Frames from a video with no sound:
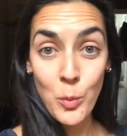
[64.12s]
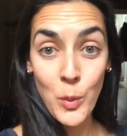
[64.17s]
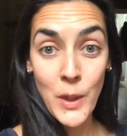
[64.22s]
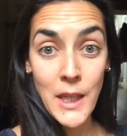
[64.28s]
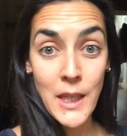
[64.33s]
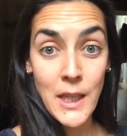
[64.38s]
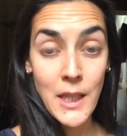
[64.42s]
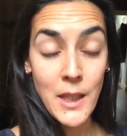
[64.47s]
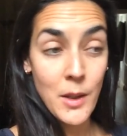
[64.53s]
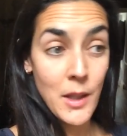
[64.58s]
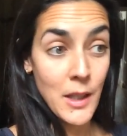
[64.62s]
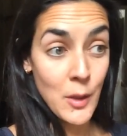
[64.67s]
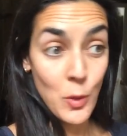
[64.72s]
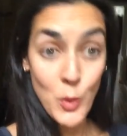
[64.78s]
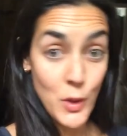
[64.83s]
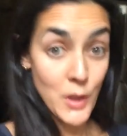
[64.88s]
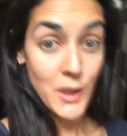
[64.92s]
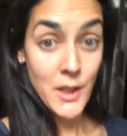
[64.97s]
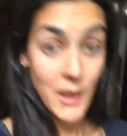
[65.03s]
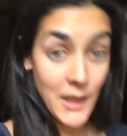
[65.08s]
in
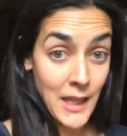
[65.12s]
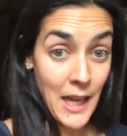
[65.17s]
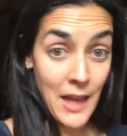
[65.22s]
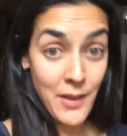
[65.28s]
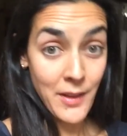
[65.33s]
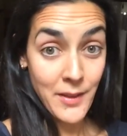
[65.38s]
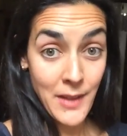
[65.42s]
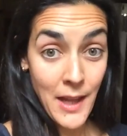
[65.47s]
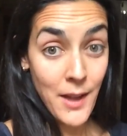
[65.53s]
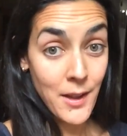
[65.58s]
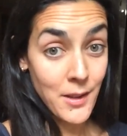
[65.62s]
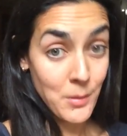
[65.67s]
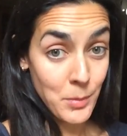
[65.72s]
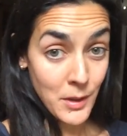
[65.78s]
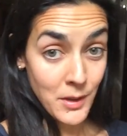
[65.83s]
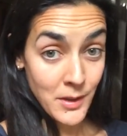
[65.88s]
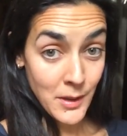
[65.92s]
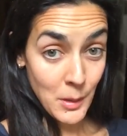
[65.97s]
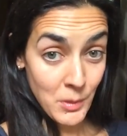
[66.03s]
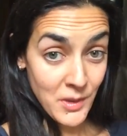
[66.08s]
order to get this house,
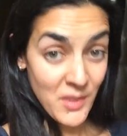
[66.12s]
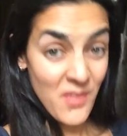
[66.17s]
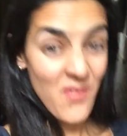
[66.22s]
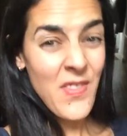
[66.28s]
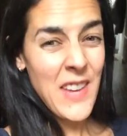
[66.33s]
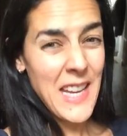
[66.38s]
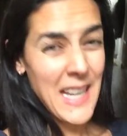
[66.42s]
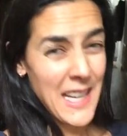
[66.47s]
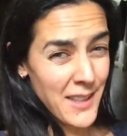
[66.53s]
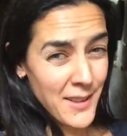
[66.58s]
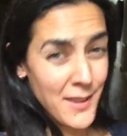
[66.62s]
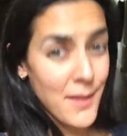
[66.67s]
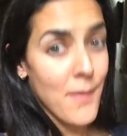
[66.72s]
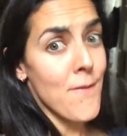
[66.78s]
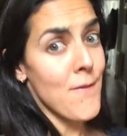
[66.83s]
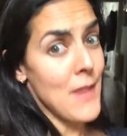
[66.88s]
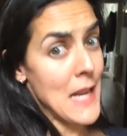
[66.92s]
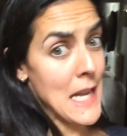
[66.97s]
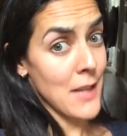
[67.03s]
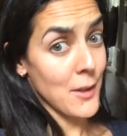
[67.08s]
because there was
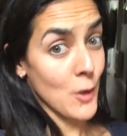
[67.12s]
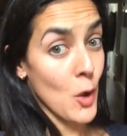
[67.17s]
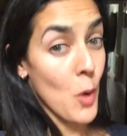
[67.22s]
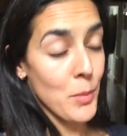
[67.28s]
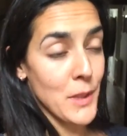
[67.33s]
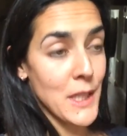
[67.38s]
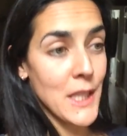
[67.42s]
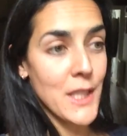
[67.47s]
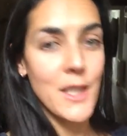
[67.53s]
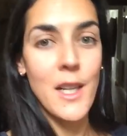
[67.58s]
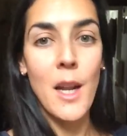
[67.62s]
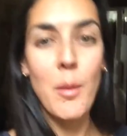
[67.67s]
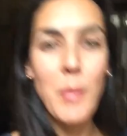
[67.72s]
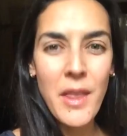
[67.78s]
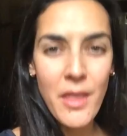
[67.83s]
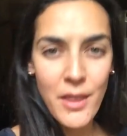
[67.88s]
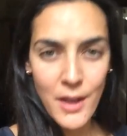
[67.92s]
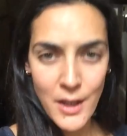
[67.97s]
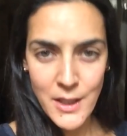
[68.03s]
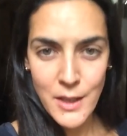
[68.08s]
fierce competition, I
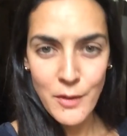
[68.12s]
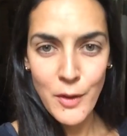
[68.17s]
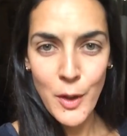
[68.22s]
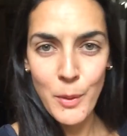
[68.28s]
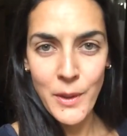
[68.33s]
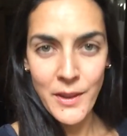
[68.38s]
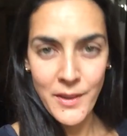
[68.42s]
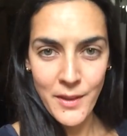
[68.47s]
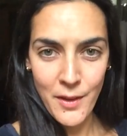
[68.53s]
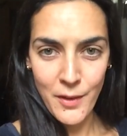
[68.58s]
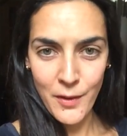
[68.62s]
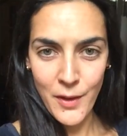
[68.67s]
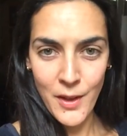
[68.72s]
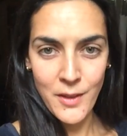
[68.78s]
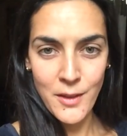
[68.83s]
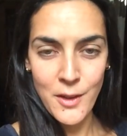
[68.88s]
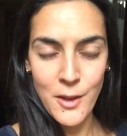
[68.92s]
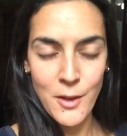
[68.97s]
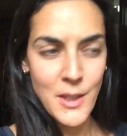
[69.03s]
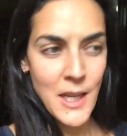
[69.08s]
mean, 30 viewings in the
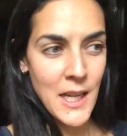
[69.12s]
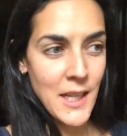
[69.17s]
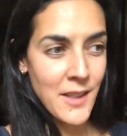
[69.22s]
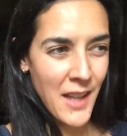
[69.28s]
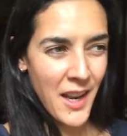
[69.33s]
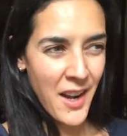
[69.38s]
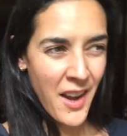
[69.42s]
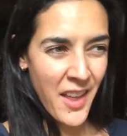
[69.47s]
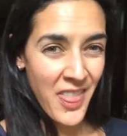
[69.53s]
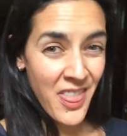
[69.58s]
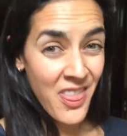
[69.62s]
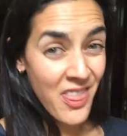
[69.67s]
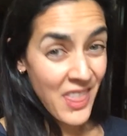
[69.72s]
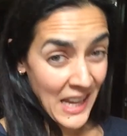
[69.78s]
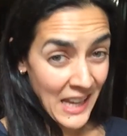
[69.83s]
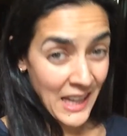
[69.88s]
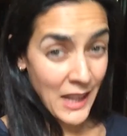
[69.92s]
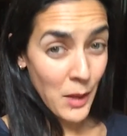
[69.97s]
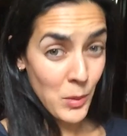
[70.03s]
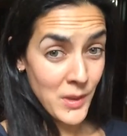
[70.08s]
first 2 days, and I
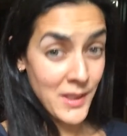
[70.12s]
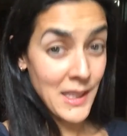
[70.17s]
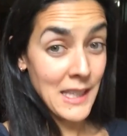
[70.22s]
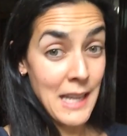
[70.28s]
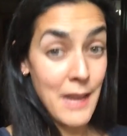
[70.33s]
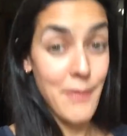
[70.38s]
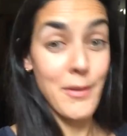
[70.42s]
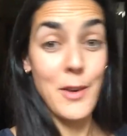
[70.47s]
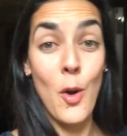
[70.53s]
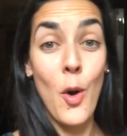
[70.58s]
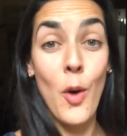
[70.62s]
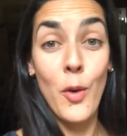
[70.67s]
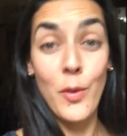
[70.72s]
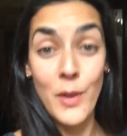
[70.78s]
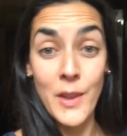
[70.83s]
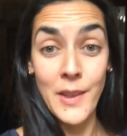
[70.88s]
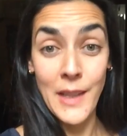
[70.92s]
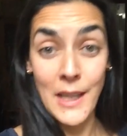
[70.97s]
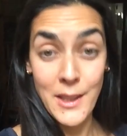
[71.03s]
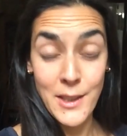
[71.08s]
think it was 11
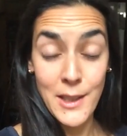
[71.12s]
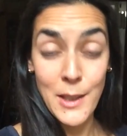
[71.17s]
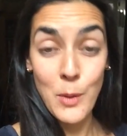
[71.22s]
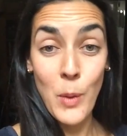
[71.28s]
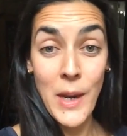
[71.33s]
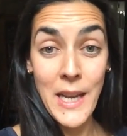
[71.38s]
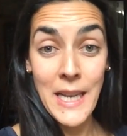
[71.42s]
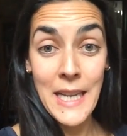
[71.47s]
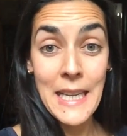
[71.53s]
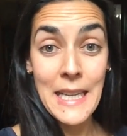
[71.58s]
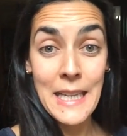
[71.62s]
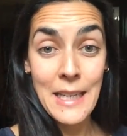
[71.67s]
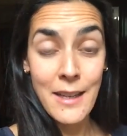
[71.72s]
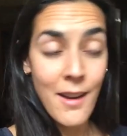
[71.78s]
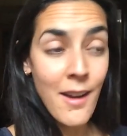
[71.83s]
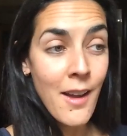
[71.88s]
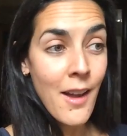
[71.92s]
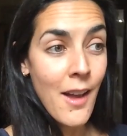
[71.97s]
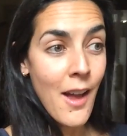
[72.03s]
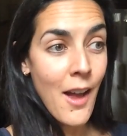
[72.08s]
offers actually went in
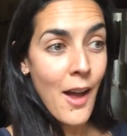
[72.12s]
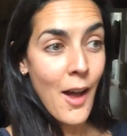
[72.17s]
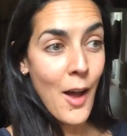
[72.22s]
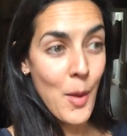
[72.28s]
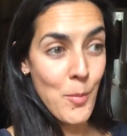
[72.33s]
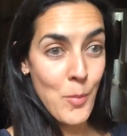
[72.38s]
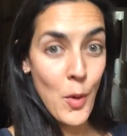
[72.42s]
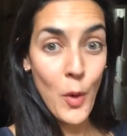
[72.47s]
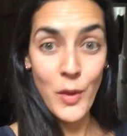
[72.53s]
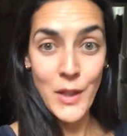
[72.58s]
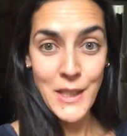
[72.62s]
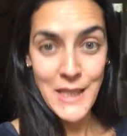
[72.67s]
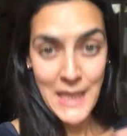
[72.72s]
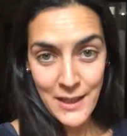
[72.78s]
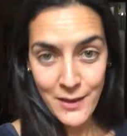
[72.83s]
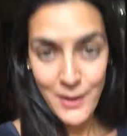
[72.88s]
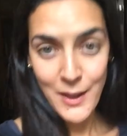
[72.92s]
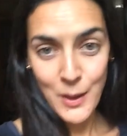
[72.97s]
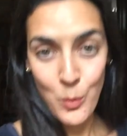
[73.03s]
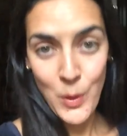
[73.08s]
on the day
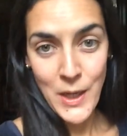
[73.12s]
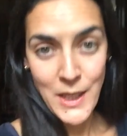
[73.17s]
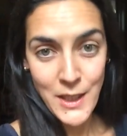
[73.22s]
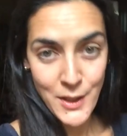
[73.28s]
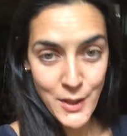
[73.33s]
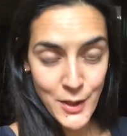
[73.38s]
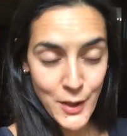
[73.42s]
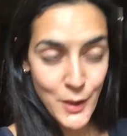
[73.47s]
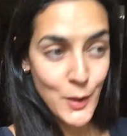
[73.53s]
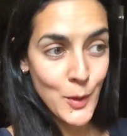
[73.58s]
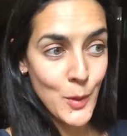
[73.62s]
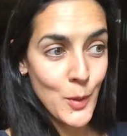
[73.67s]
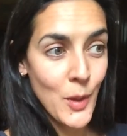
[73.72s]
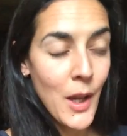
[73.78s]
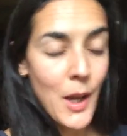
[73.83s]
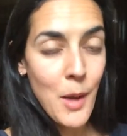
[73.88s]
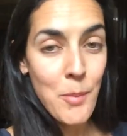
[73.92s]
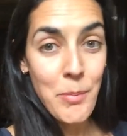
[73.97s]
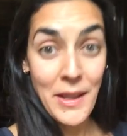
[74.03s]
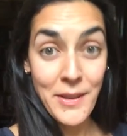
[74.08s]
that it went to
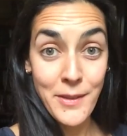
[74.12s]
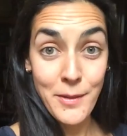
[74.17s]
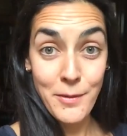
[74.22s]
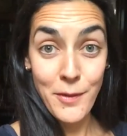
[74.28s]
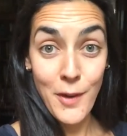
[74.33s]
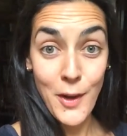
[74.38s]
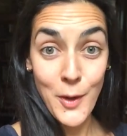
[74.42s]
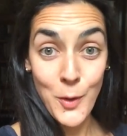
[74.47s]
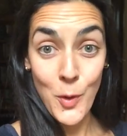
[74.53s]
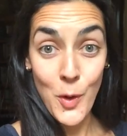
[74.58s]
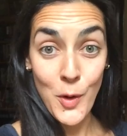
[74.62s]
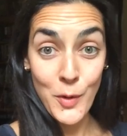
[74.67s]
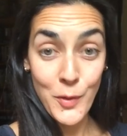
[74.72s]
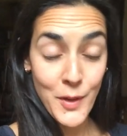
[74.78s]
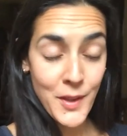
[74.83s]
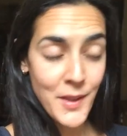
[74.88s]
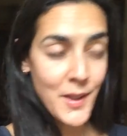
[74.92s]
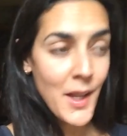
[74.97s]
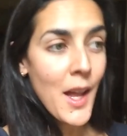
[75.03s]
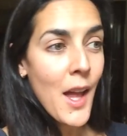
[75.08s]
best and final
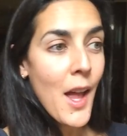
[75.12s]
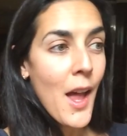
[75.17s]
offers.